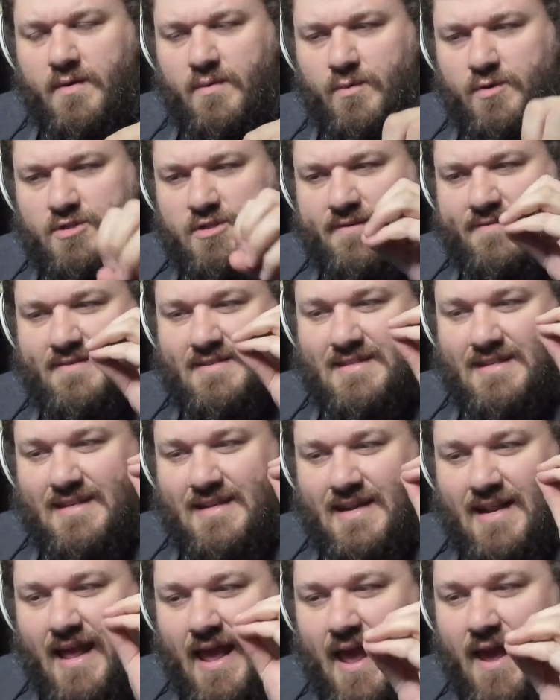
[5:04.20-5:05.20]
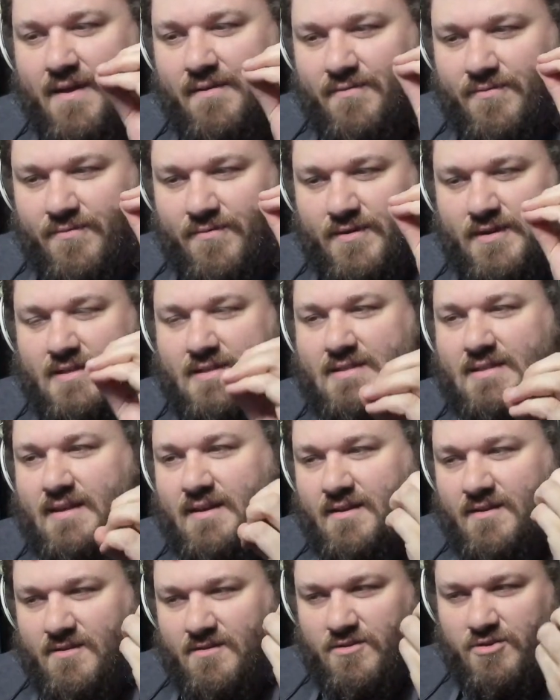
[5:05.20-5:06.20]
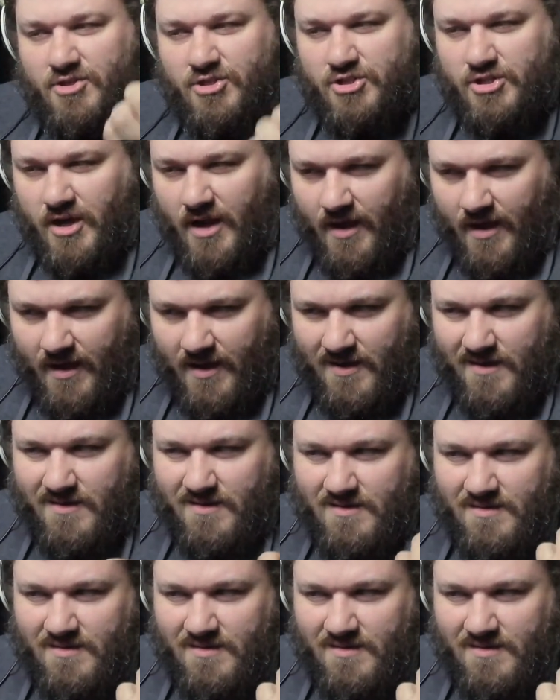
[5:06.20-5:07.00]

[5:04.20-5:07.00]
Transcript: which I've seen in every single shot,